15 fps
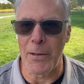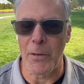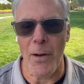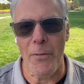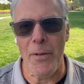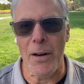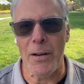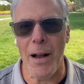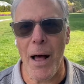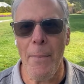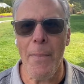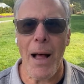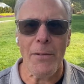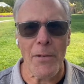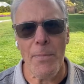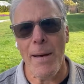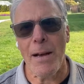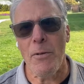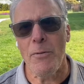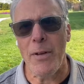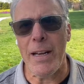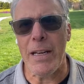So I figured i will just make
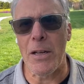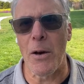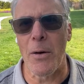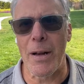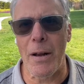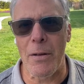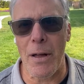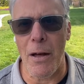a video and I'll,